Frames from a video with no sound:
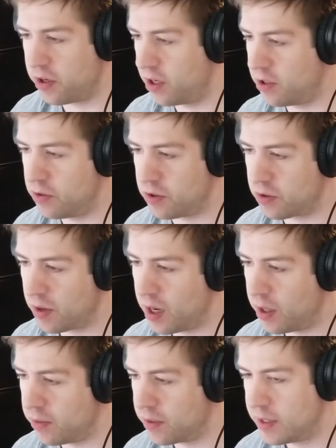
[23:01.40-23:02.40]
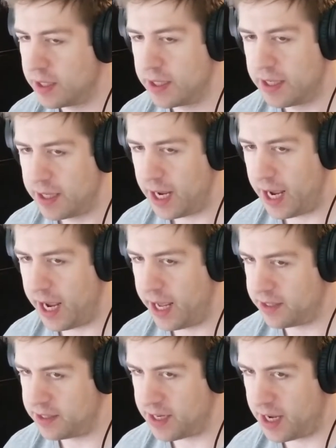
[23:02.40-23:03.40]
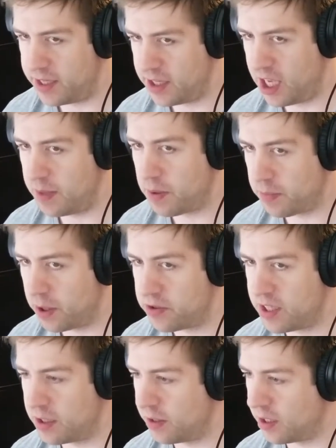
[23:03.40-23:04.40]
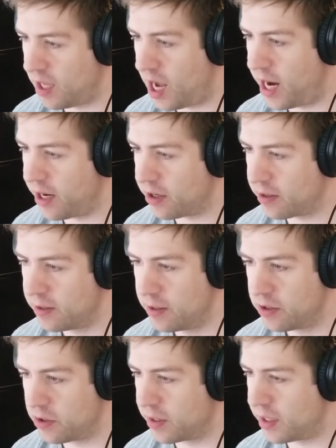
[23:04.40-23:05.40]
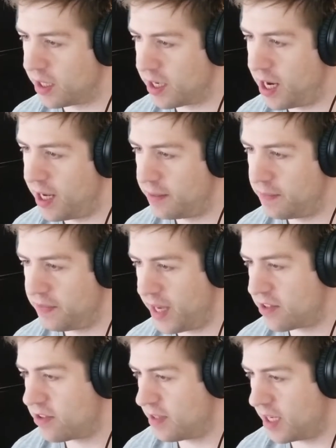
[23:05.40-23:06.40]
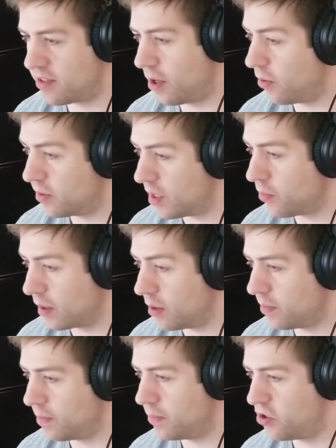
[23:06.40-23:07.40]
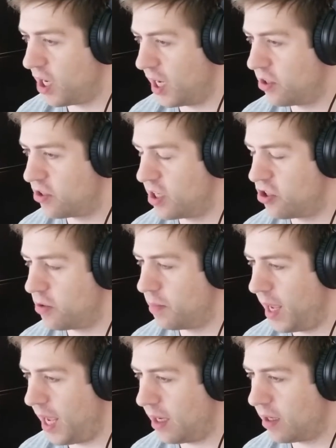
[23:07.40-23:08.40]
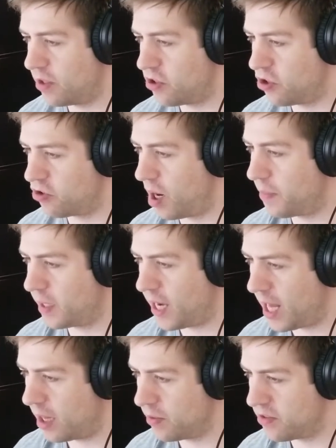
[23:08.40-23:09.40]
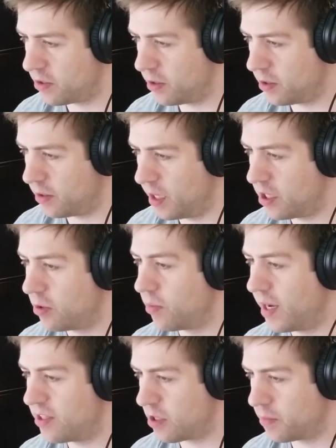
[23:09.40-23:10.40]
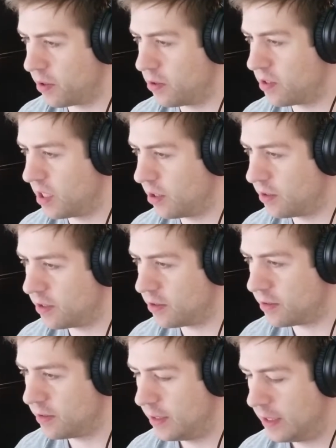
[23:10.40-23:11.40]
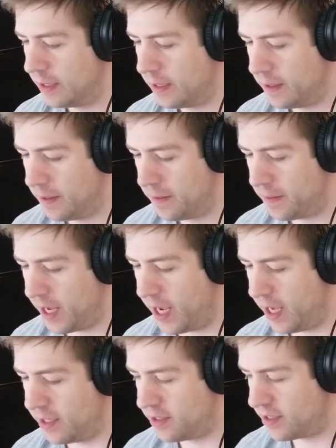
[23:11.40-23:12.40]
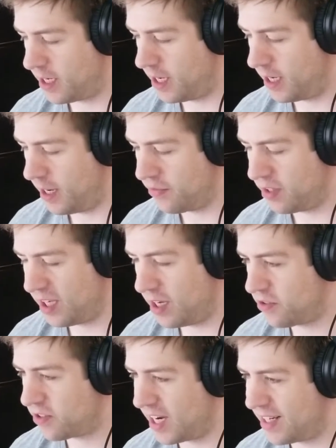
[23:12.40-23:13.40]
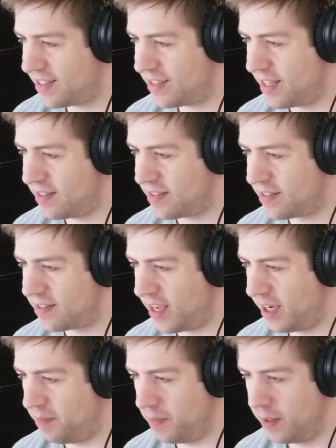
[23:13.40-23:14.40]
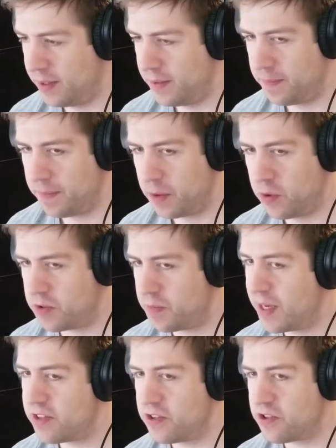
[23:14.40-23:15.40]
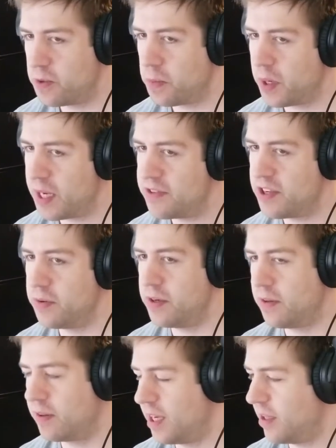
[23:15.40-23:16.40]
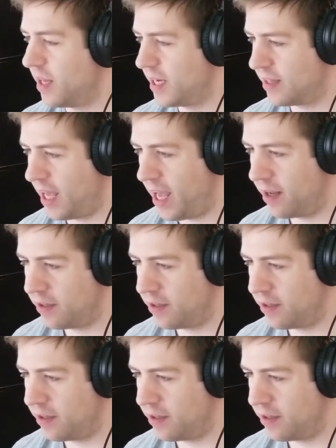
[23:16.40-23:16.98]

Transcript: you do to grow. And you keep your protein a little higher during a cut. That's the only real change that you make, is you drop the calories a little and you raise the protein a little, and everything else kind of stays the same, which makes it super easy when you think like that.